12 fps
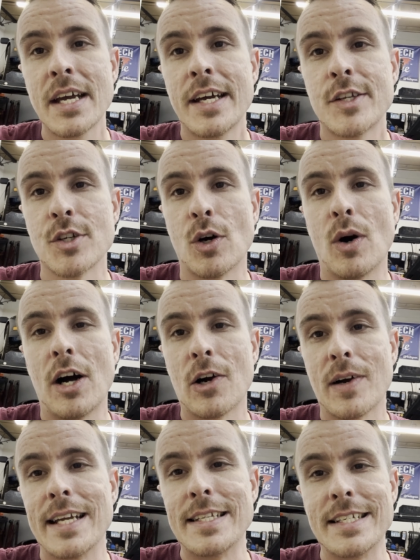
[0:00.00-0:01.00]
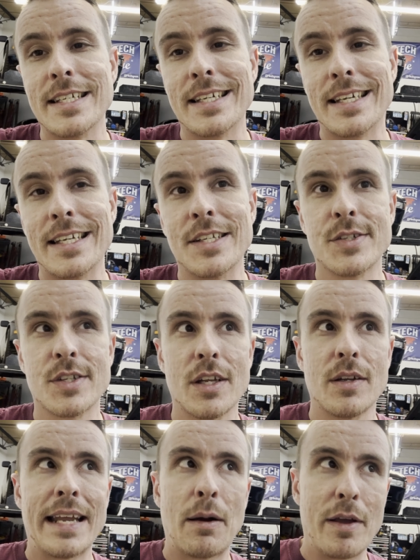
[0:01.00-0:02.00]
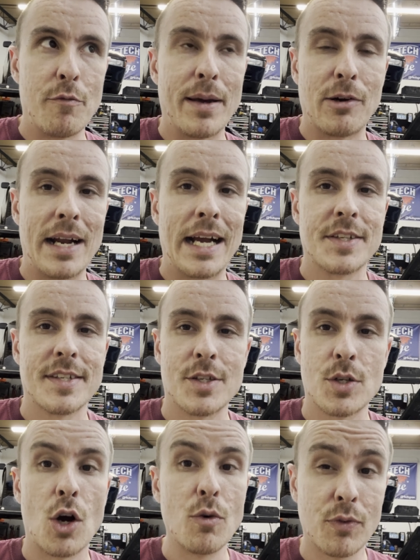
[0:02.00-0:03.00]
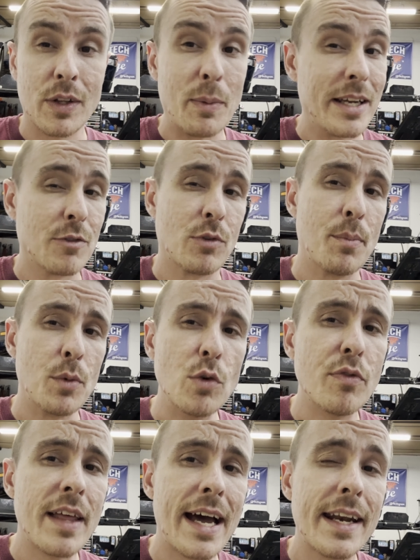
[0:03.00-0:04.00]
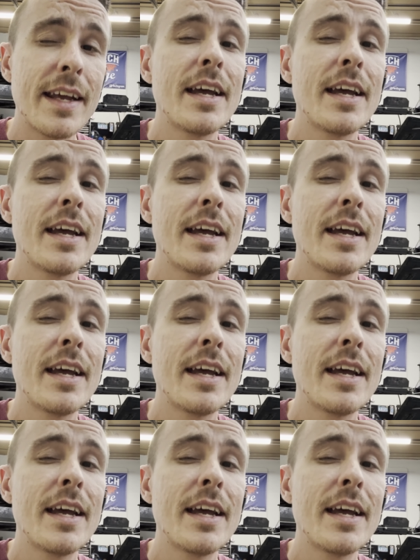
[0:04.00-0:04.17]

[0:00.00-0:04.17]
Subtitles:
So our idea is that now we have better access. Hopefully we can remove that